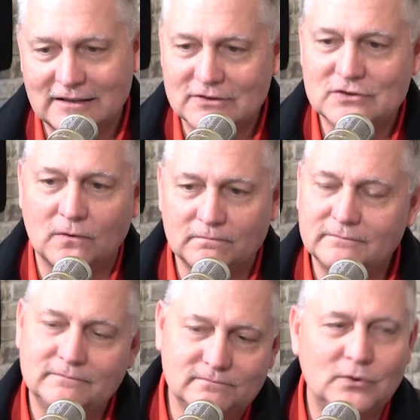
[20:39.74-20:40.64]
So
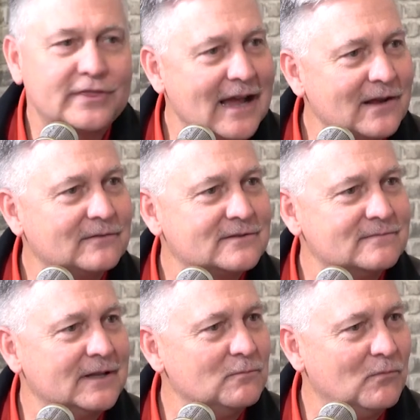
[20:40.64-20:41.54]
with that
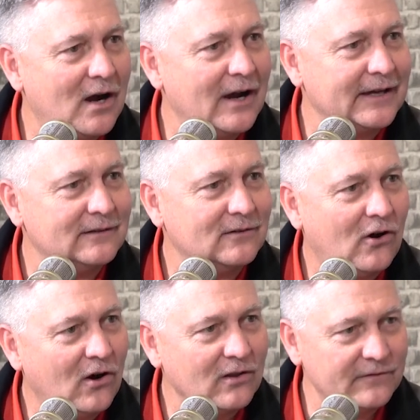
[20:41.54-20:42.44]
in mind,
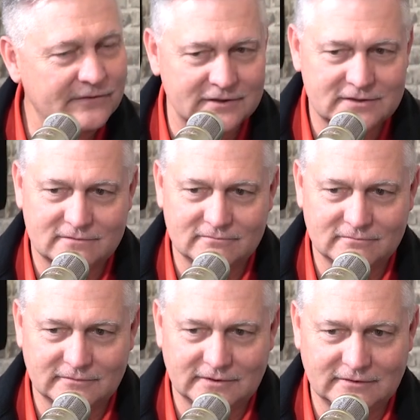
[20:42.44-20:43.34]
all of this
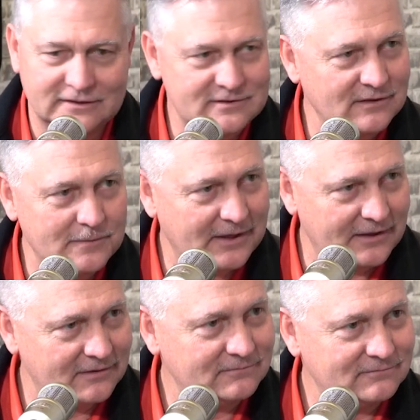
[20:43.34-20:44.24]
is
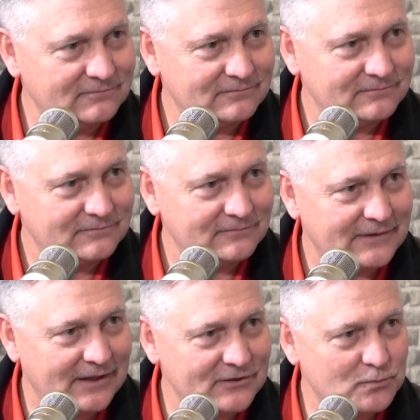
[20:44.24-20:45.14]
eliminated, and
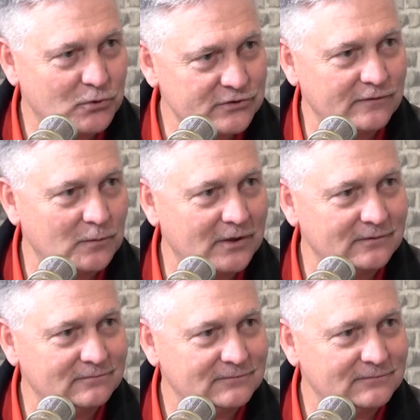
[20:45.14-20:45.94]
it's a push of the button.